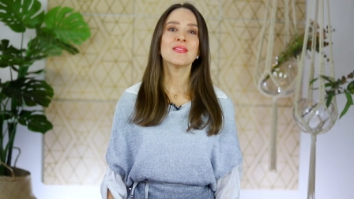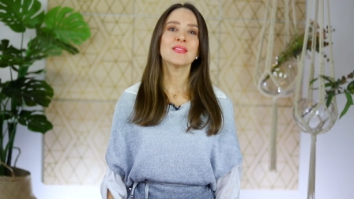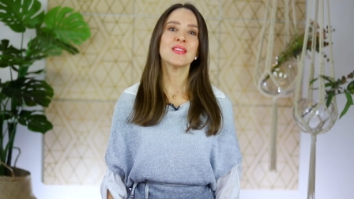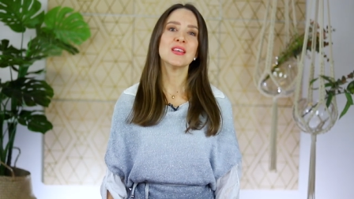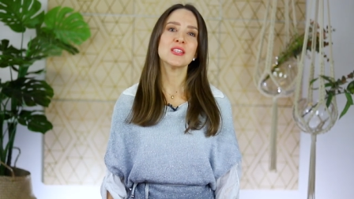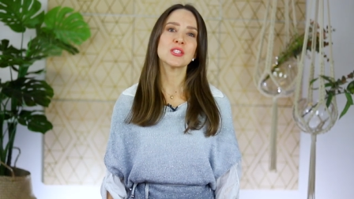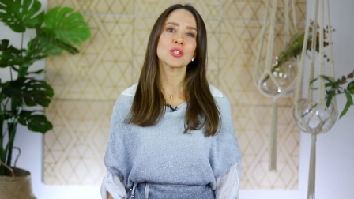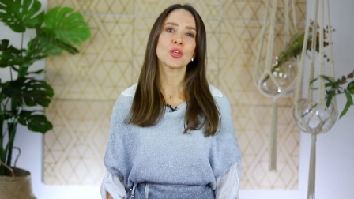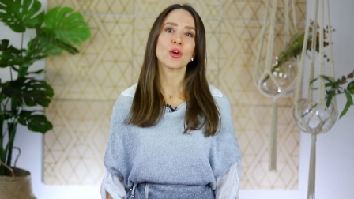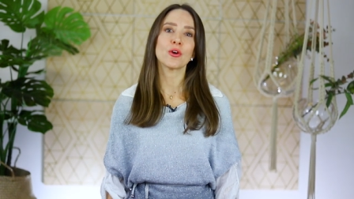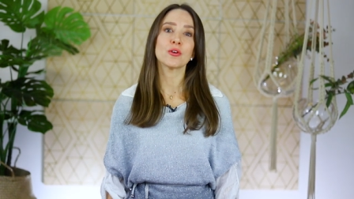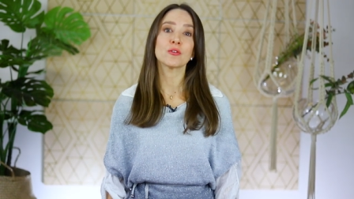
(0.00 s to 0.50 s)

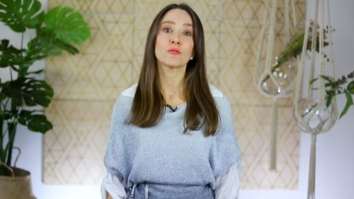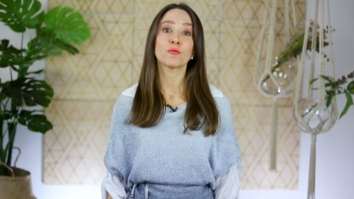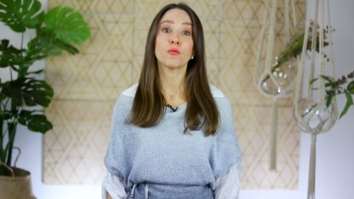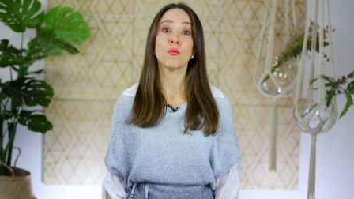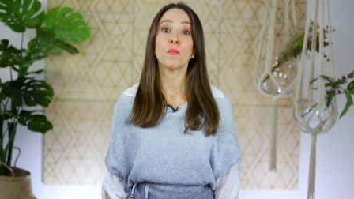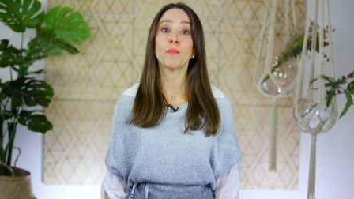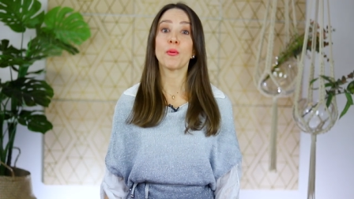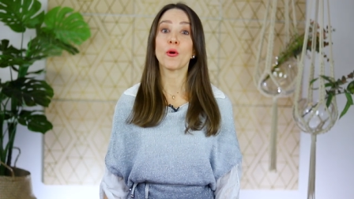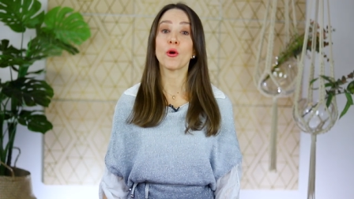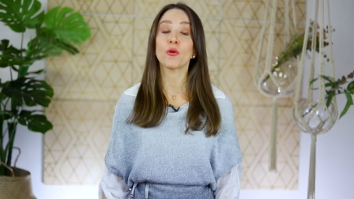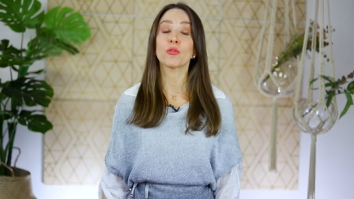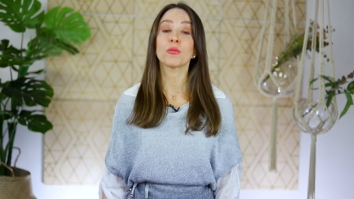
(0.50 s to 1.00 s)
This goes for
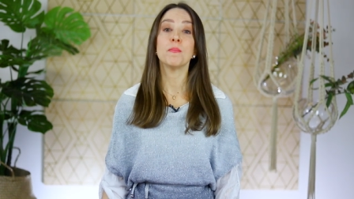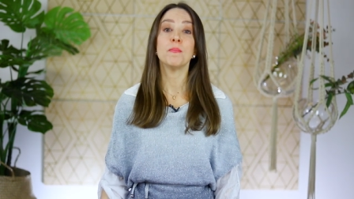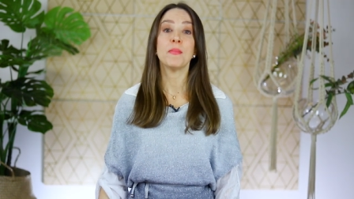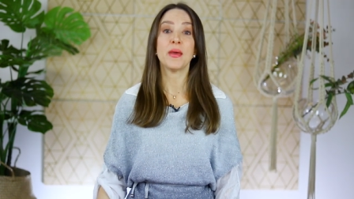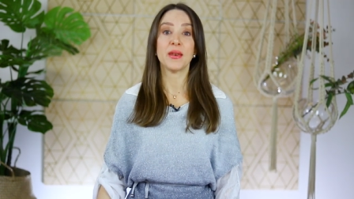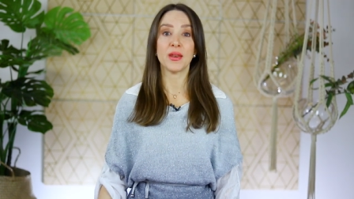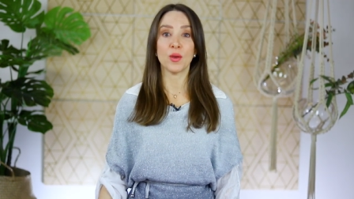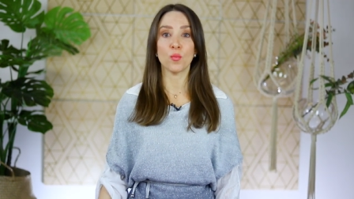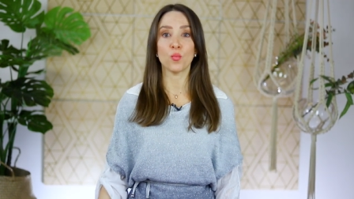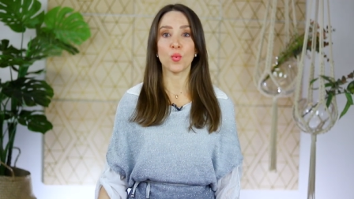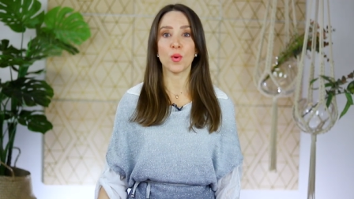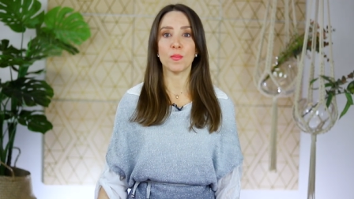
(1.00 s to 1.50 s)
both
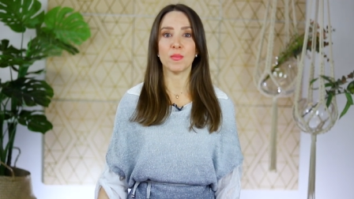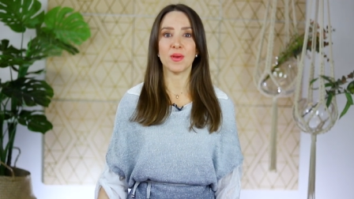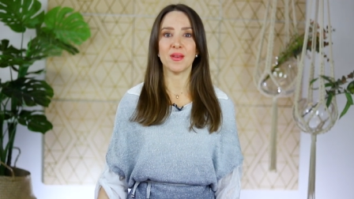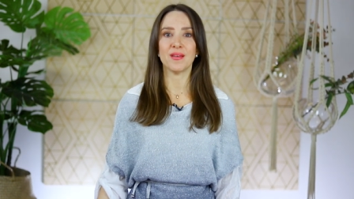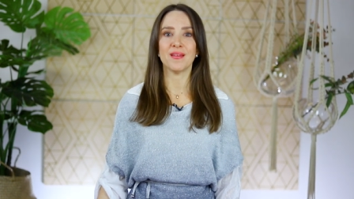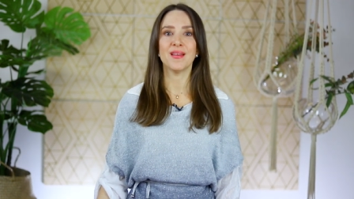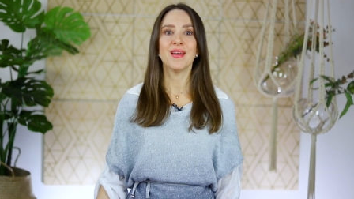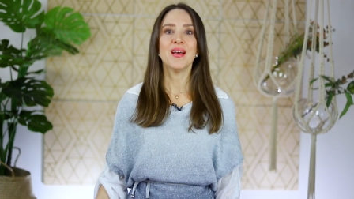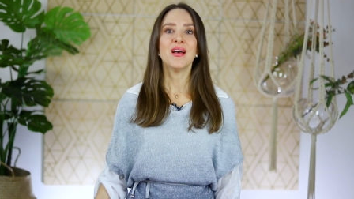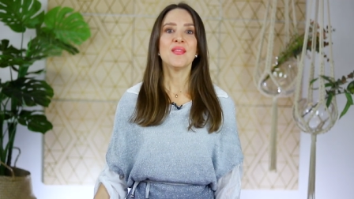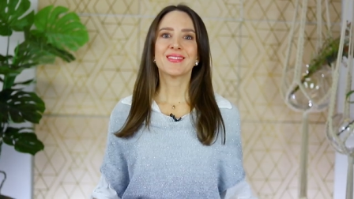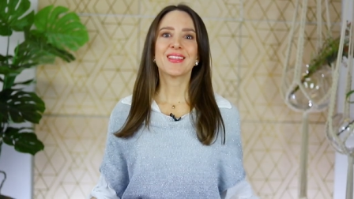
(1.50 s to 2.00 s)
men and women.